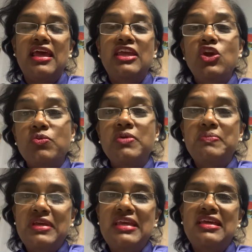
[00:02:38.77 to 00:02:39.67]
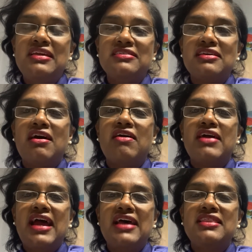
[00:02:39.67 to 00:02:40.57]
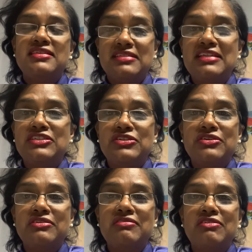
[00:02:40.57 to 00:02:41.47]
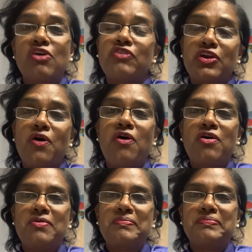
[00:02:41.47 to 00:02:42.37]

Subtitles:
human beings are at the center of it all.